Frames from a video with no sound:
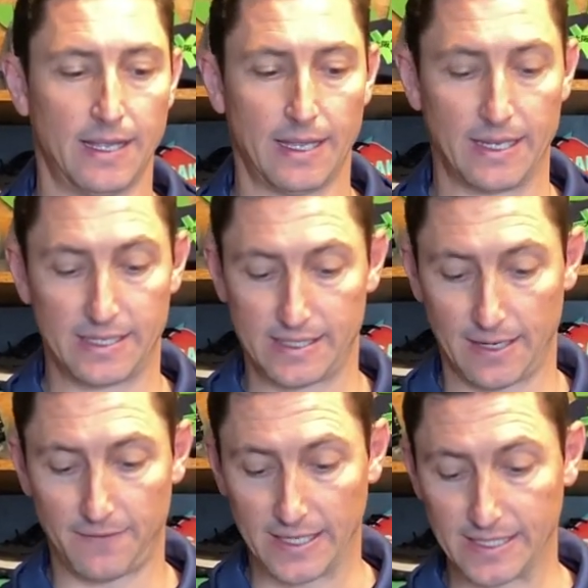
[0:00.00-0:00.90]
it's
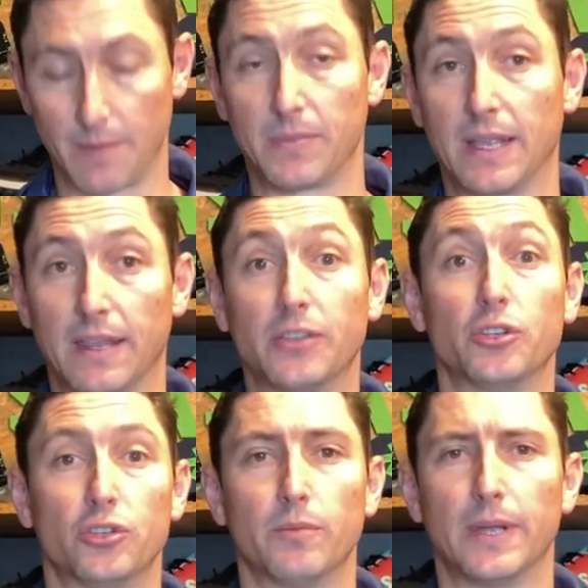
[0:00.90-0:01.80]
definitely something that you
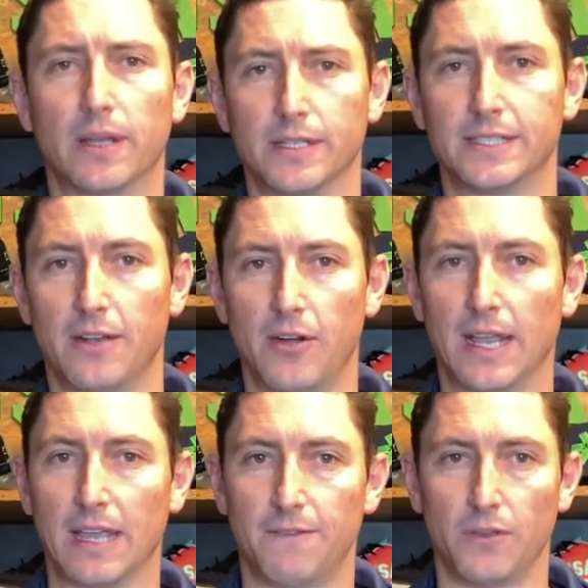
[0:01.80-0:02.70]
should be considering
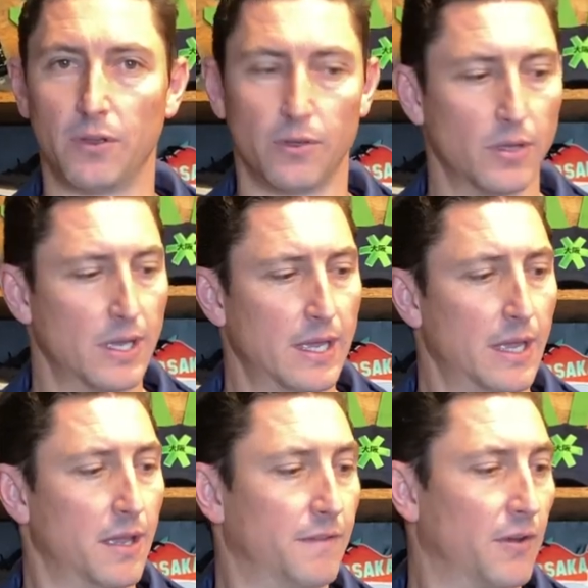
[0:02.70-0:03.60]
if
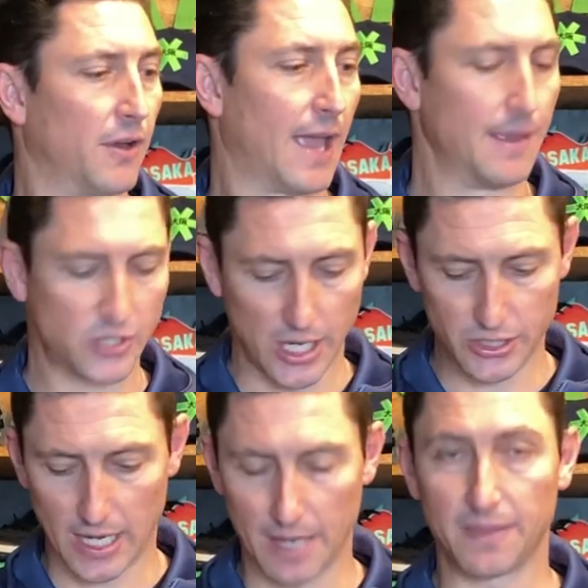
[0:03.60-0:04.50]
you're a game changer
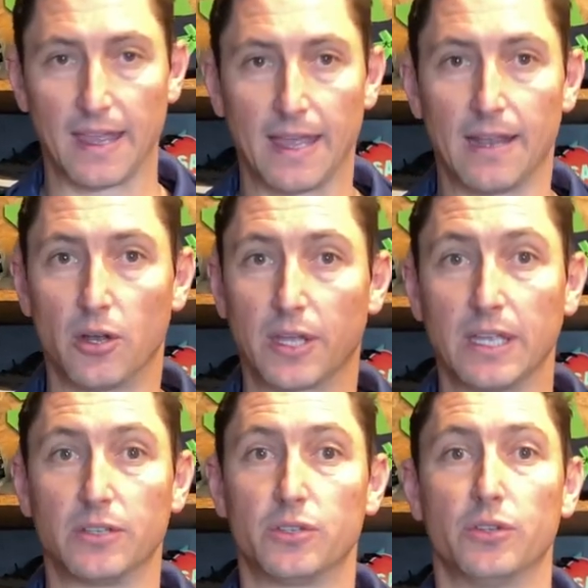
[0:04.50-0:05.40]
out there
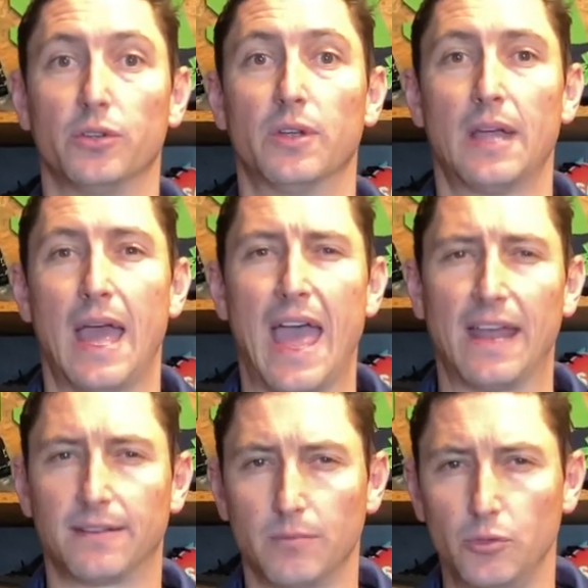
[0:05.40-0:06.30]
looking to
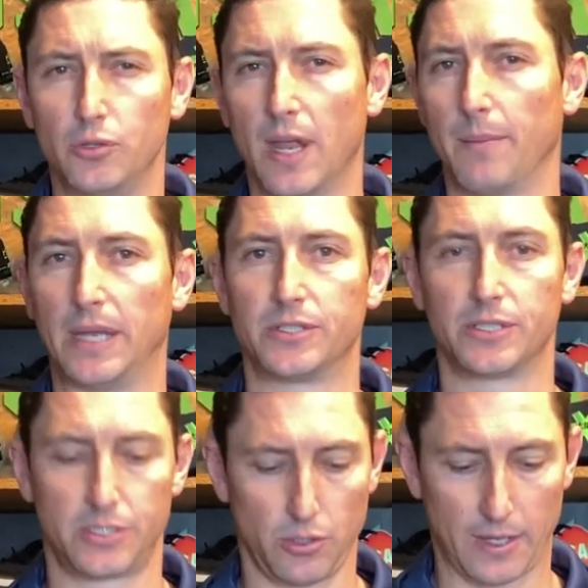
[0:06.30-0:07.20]
add some new dimensions
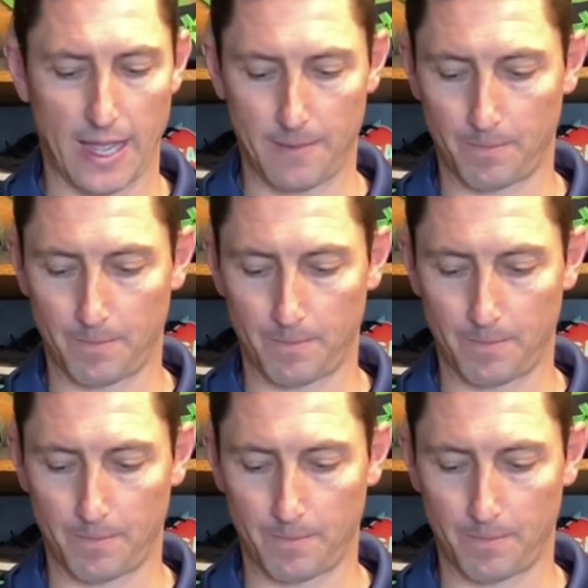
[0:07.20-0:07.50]
to your game.